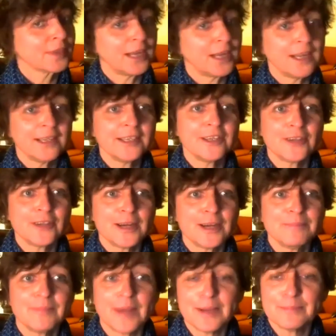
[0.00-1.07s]
I know
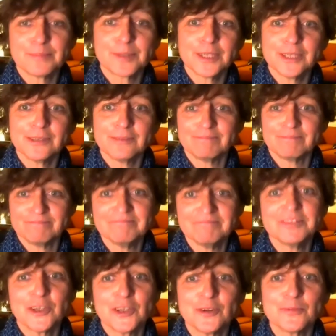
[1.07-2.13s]
I'm pretty,
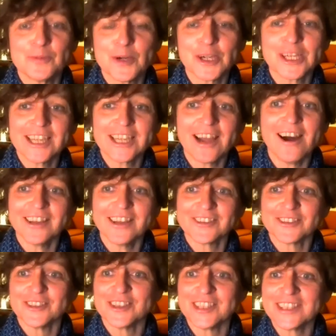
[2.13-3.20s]
you know, working hard
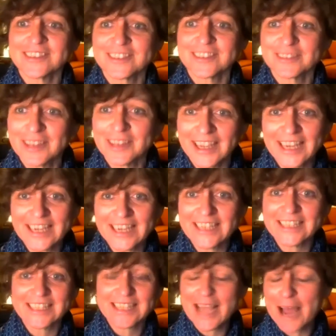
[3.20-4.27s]
on this
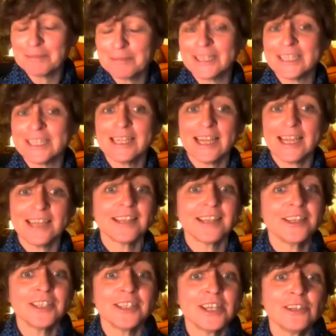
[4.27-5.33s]
ending happily, and I
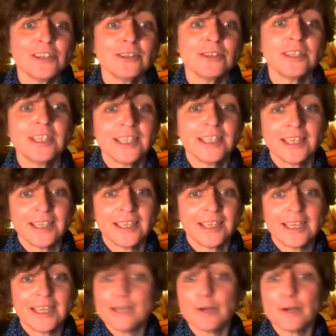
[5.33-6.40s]
know
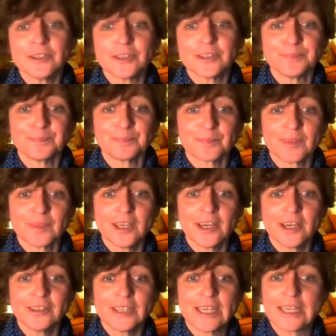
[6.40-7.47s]
it won't. You
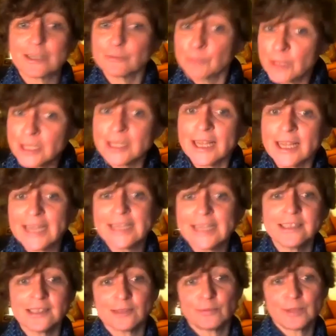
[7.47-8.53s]
know, it will
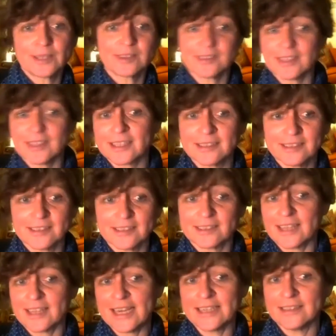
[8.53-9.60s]
end with sickness
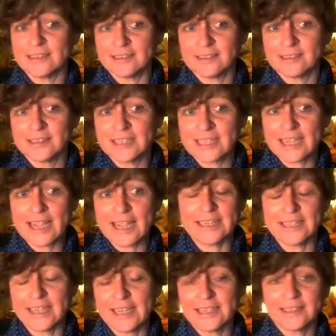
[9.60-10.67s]
and
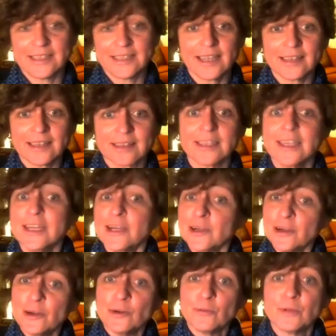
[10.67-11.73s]
decay and death,
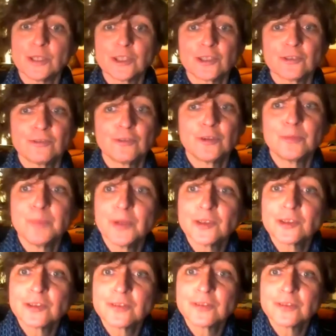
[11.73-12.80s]
which for
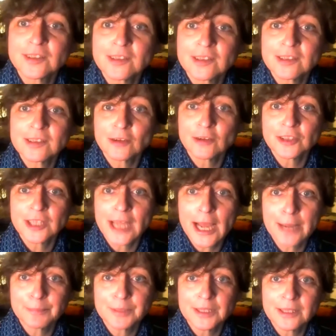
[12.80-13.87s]
most of us is not a
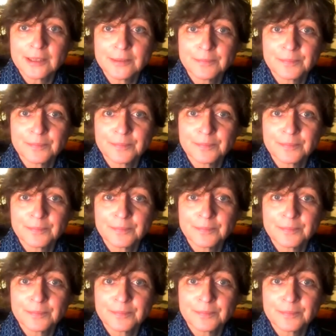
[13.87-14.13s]
happy